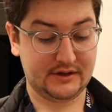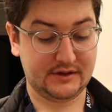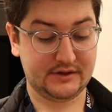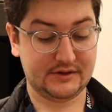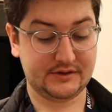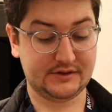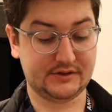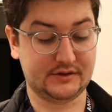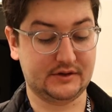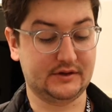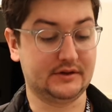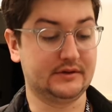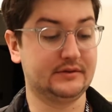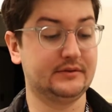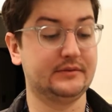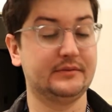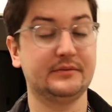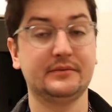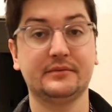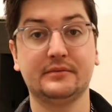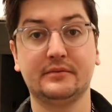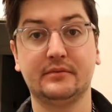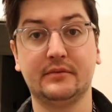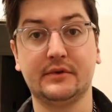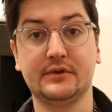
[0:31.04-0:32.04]
So,
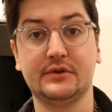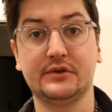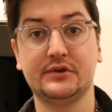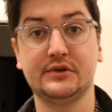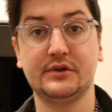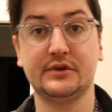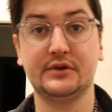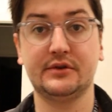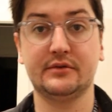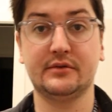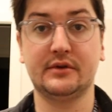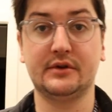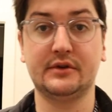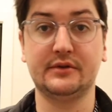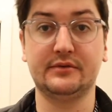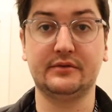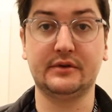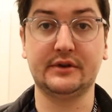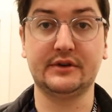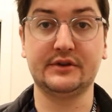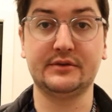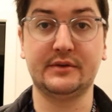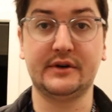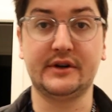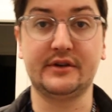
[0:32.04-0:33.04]
when you shoot your roll of
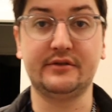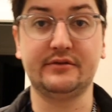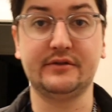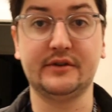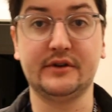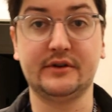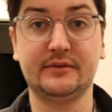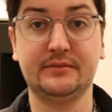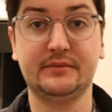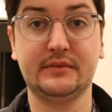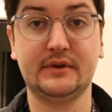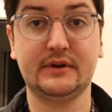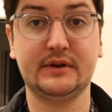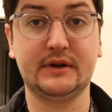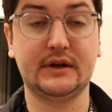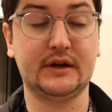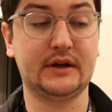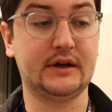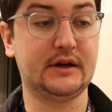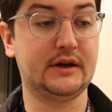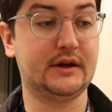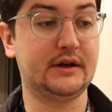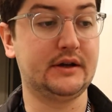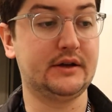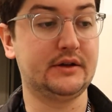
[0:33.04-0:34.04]
120 film,
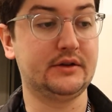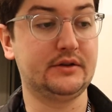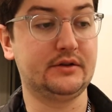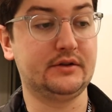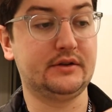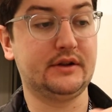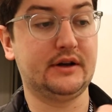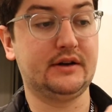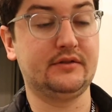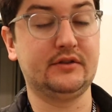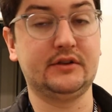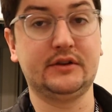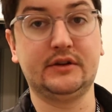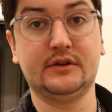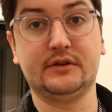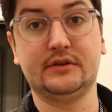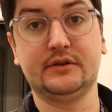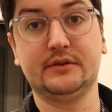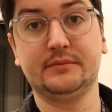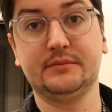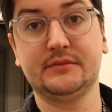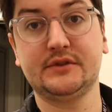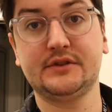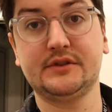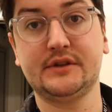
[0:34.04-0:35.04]
you'll have a
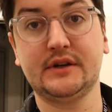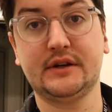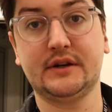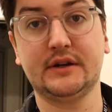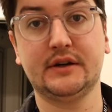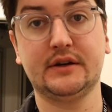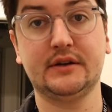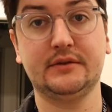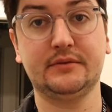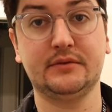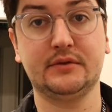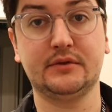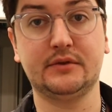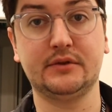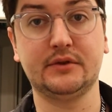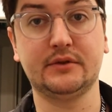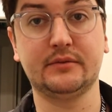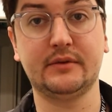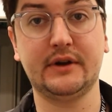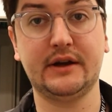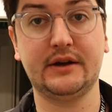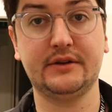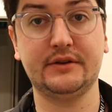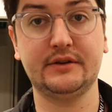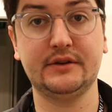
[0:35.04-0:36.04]
little sticker all
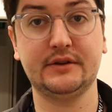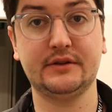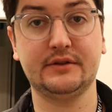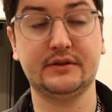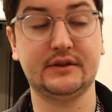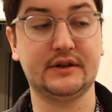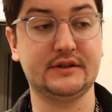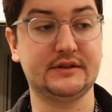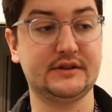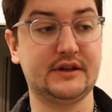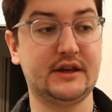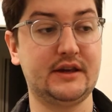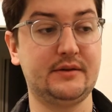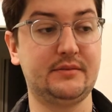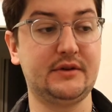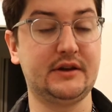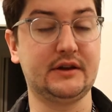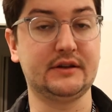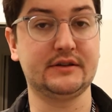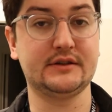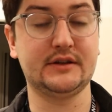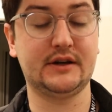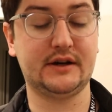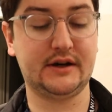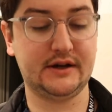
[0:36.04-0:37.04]
around it that's keeping
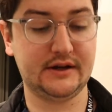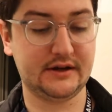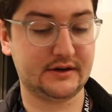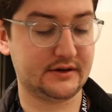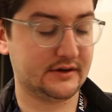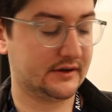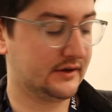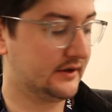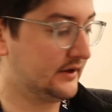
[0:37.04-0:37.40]
it tight.